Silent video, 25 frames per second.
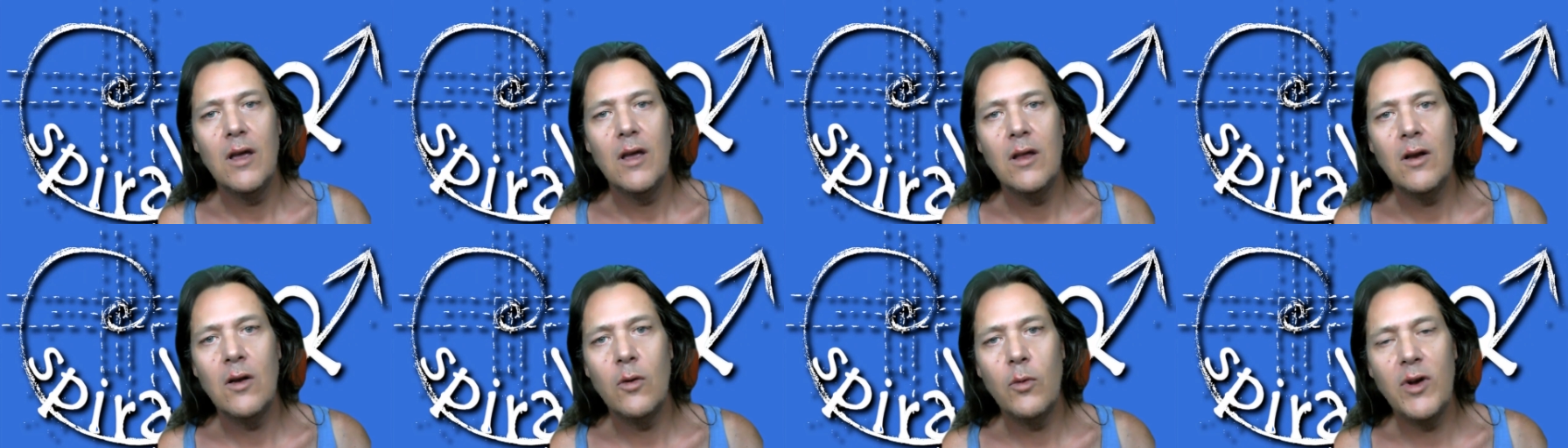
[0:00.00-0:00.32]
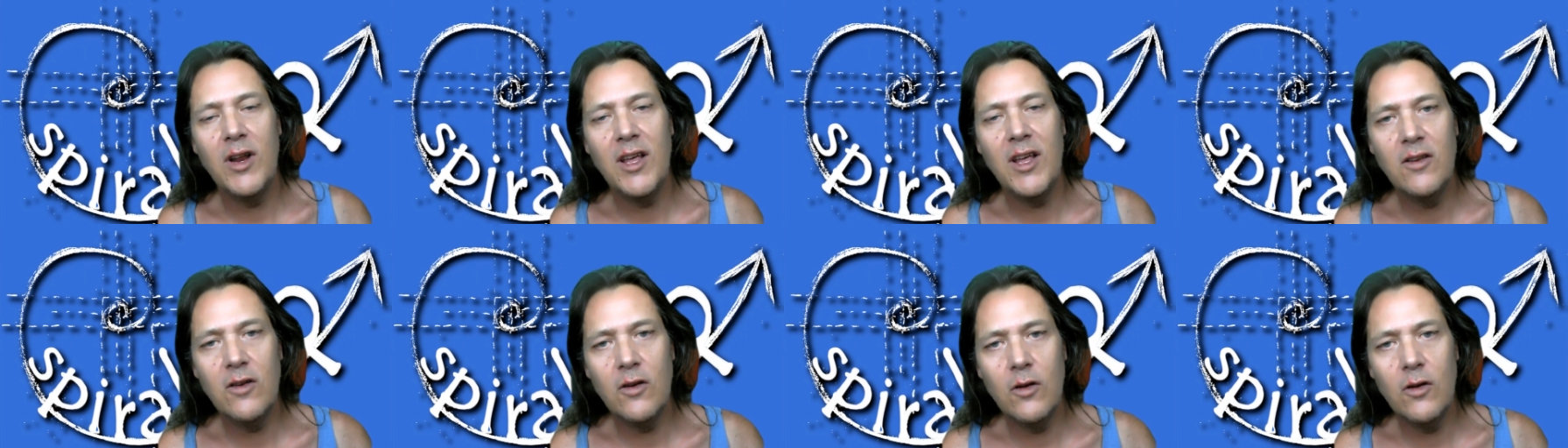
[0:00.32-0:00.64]
You know, we
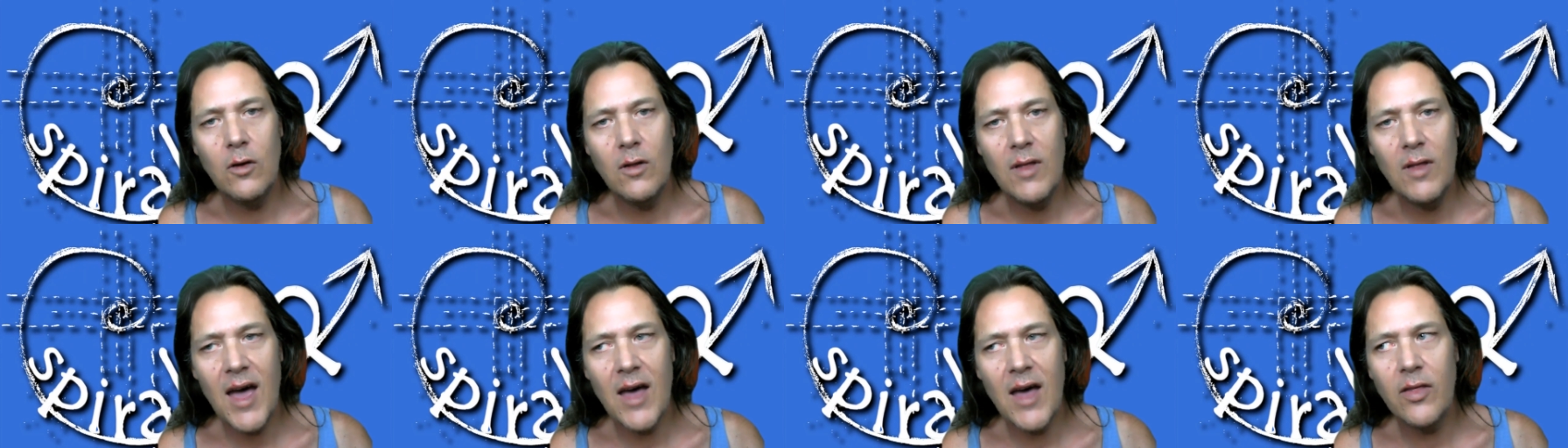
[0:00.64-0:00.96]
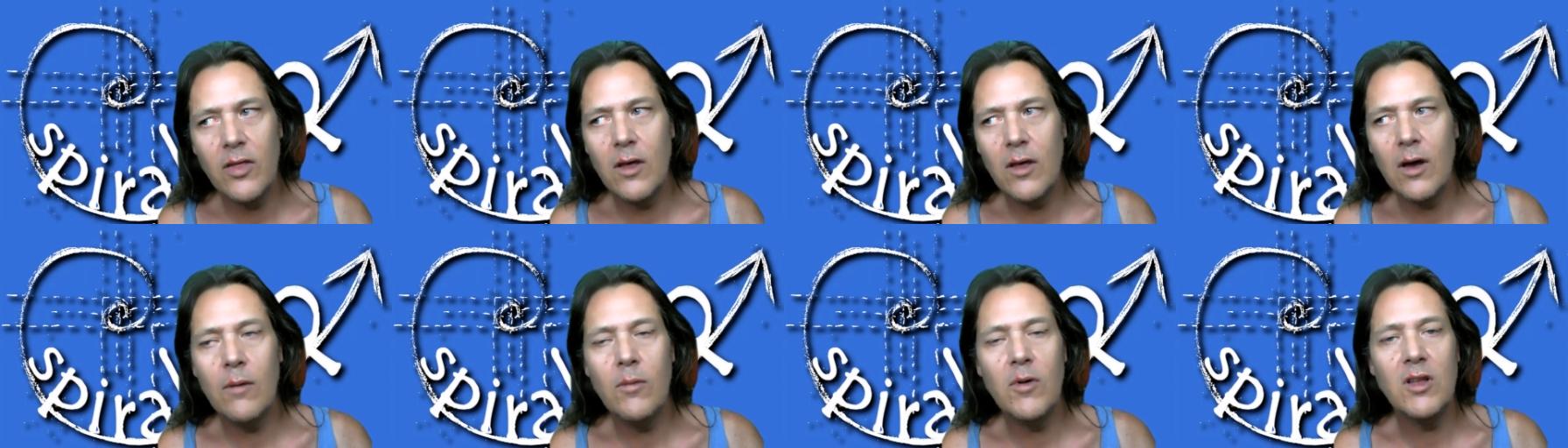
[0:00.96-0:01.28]
need to do
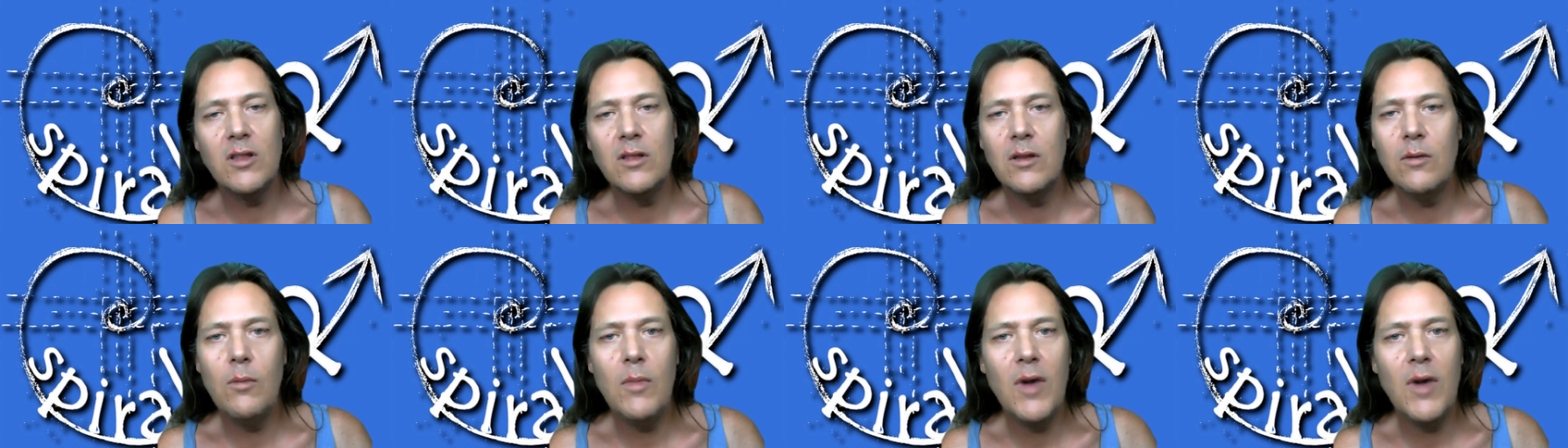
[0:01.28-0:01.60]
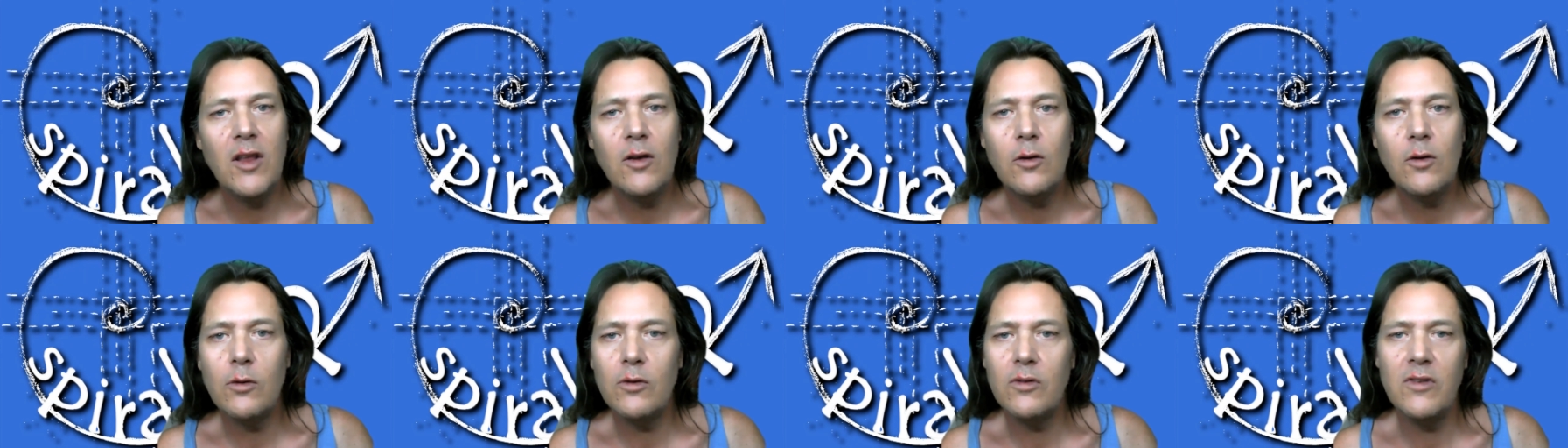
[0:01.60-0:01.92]
that. The, um, the
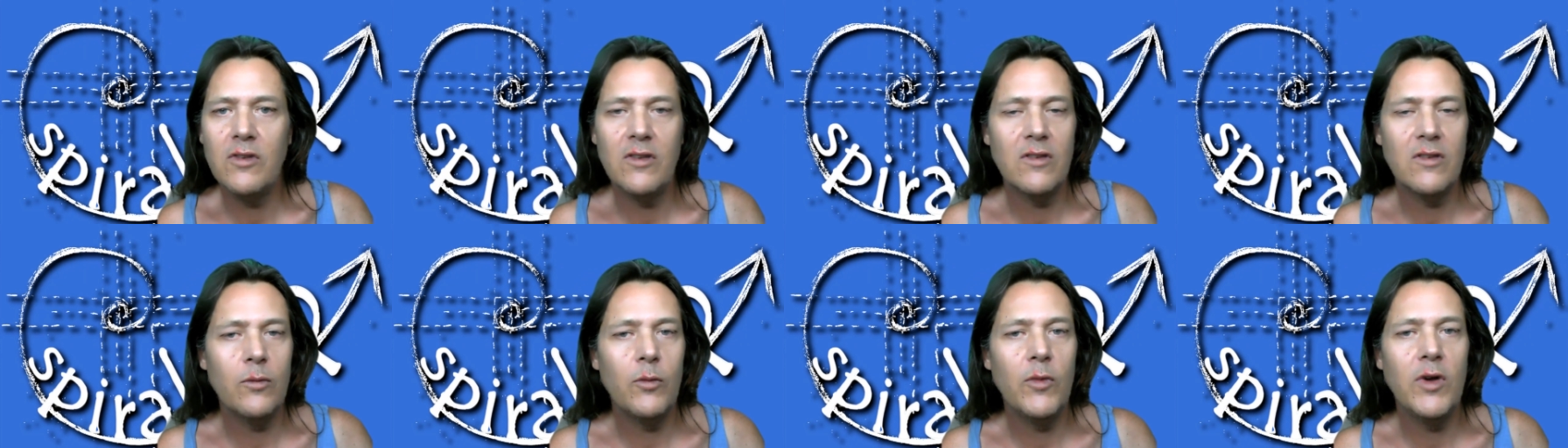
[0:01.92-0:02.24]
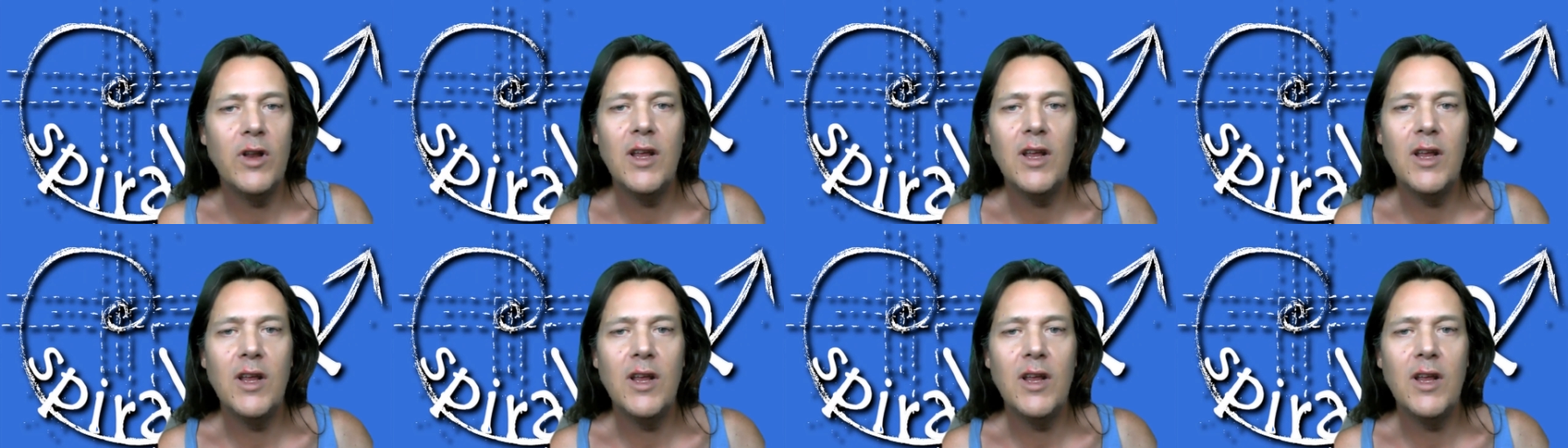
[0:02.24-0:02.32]
medical system.